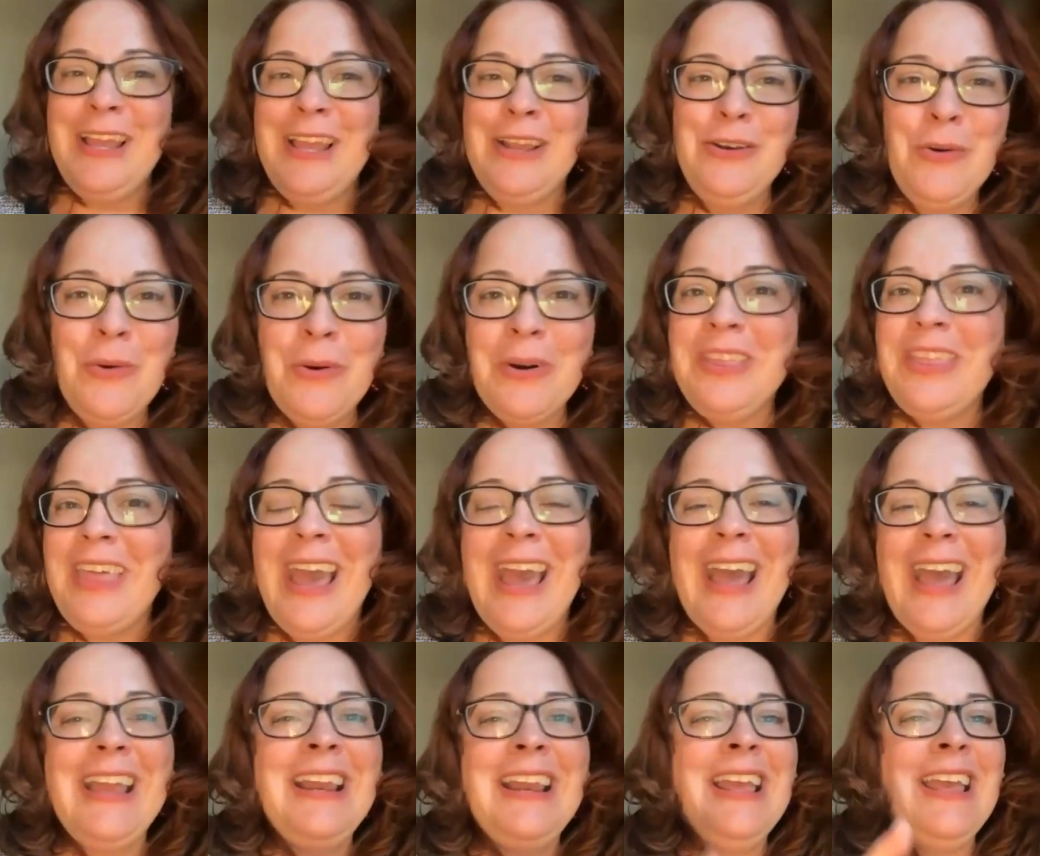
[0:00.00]
ignore
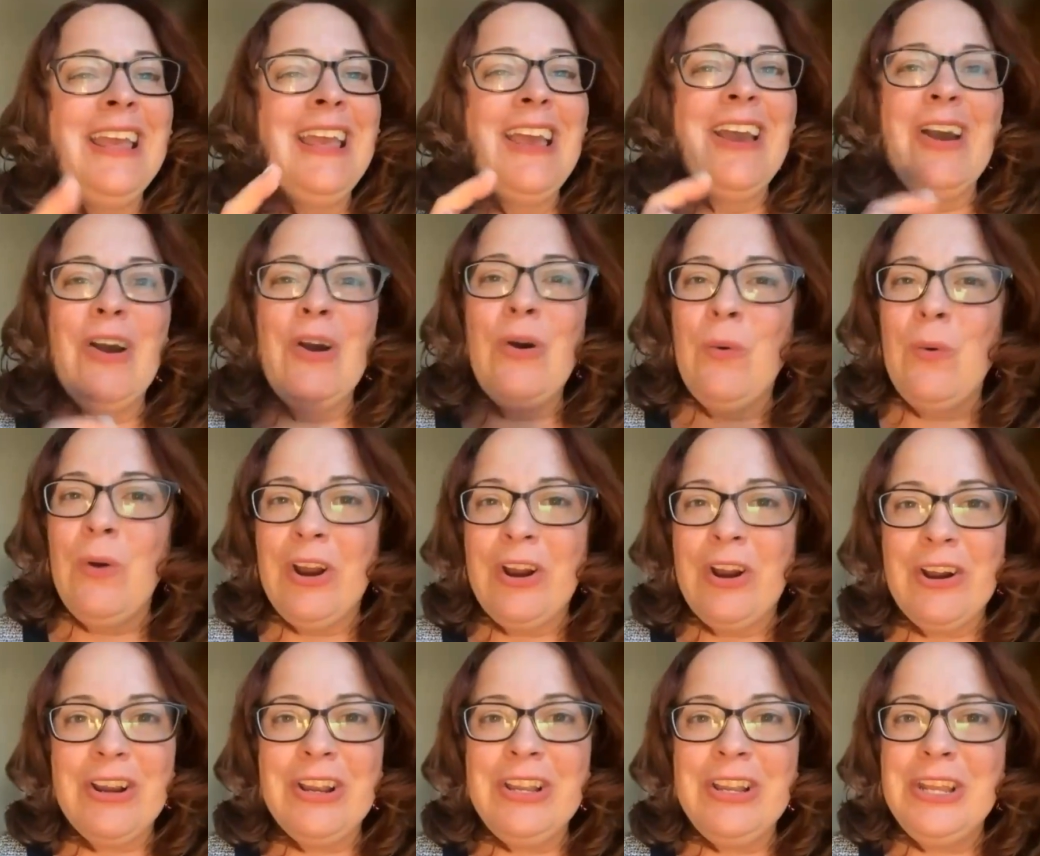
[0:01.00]
that,
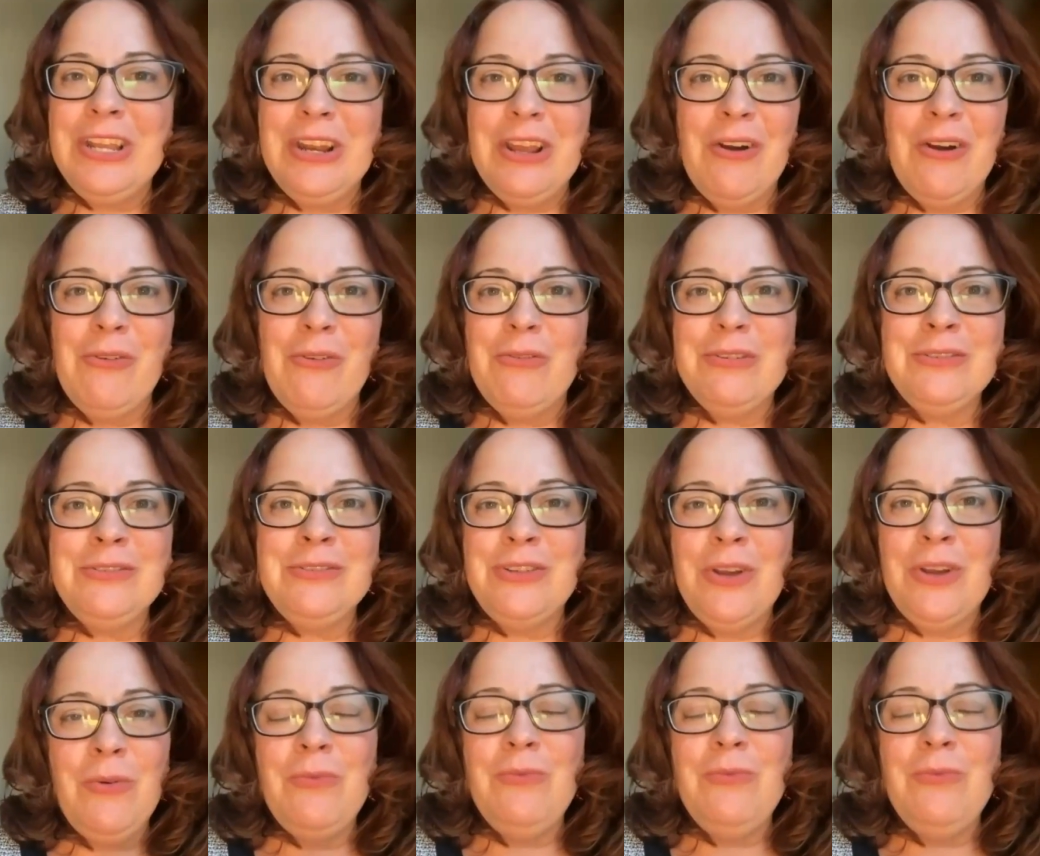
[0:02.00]
or, you know,
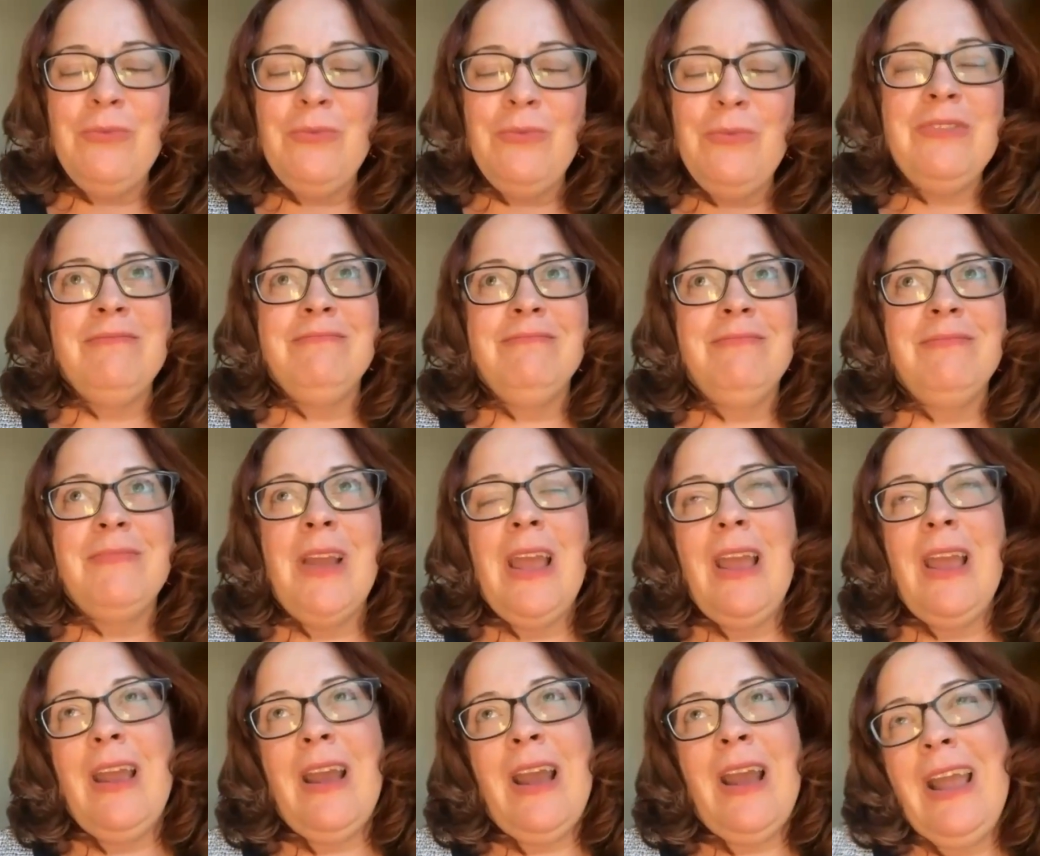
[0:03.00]
don't,
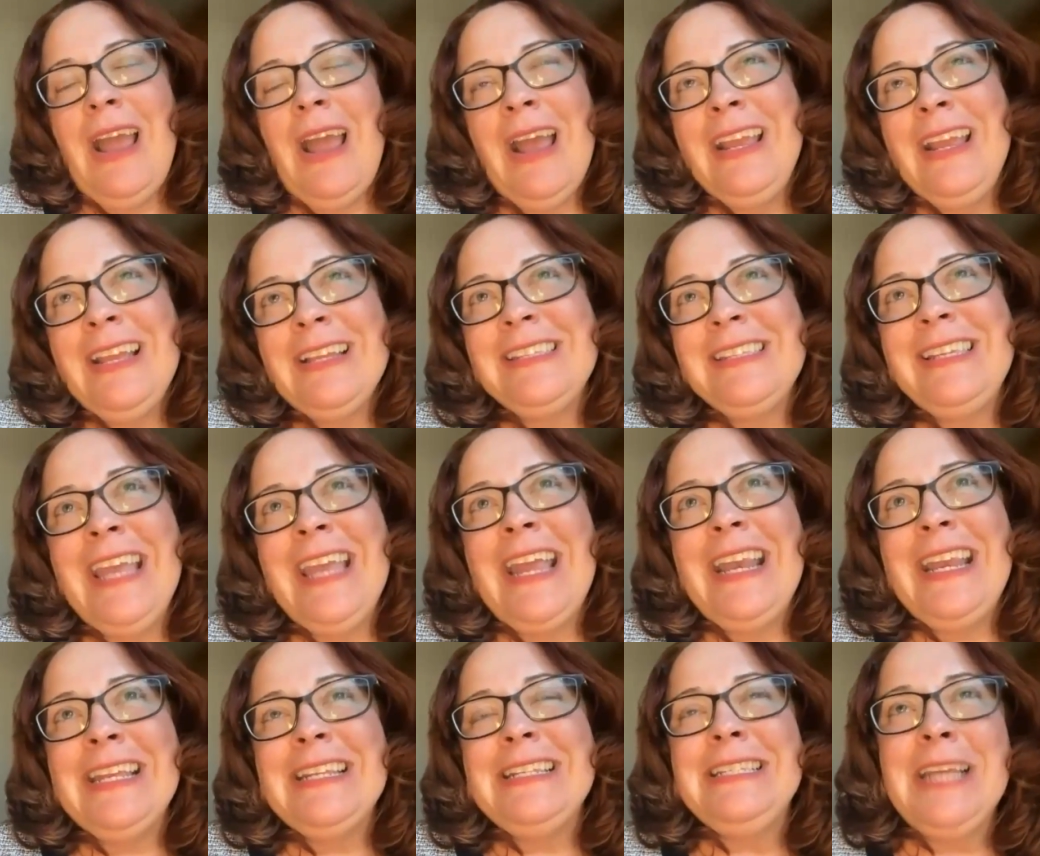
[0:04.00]
I guess,
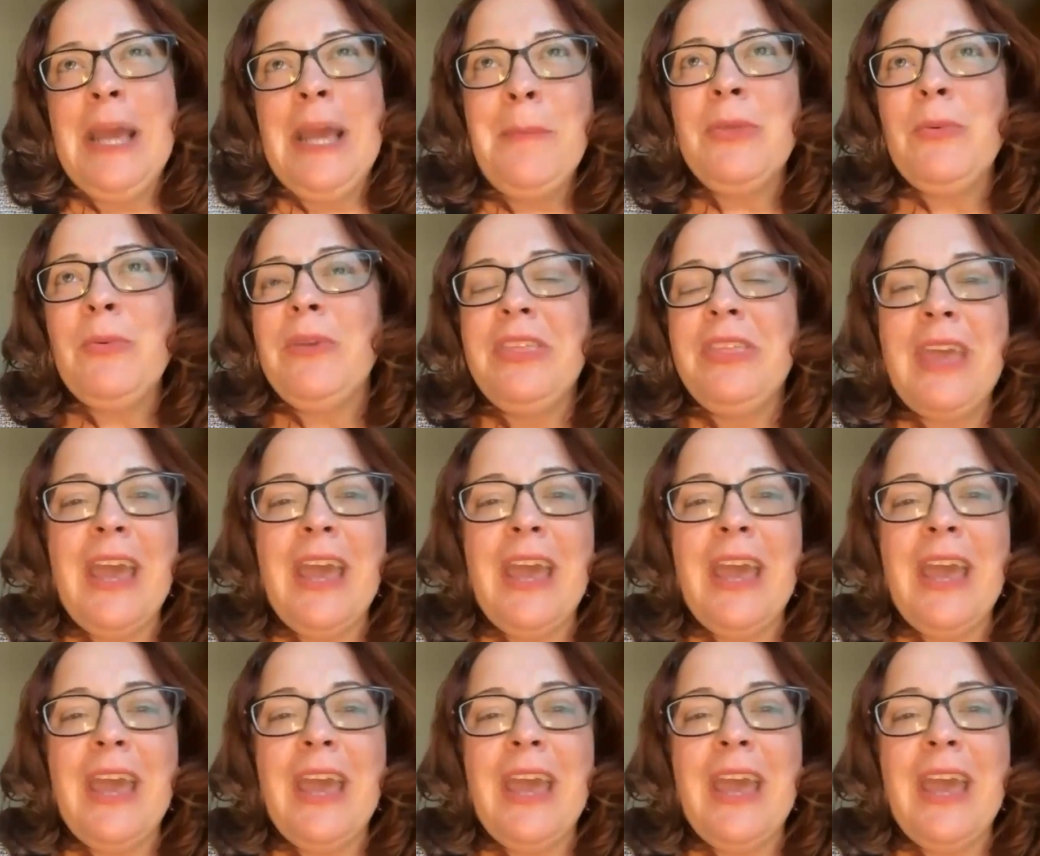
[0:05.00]
get in depth